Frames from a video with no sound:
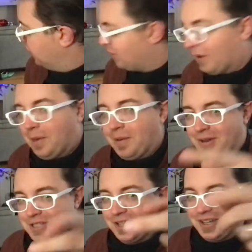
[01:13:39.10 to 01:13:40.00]
right when I
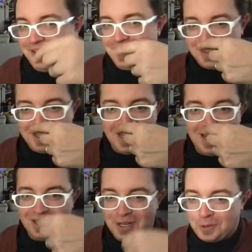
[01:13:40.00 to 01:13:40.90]
was looking at the
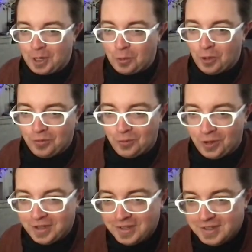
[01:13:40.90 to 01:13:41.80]
uh, Ludwig Wolff
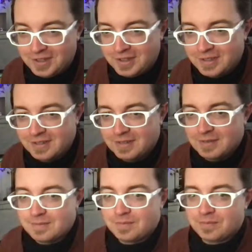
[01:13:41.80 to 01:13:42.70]
one.
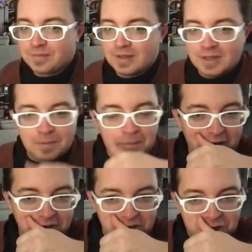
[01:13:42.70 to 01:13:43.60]

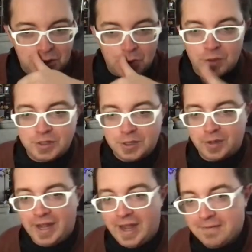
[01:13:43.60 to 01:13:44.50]
Miles is two, two
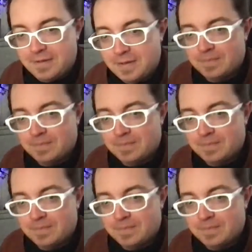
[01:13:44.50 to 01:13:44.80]
and a half.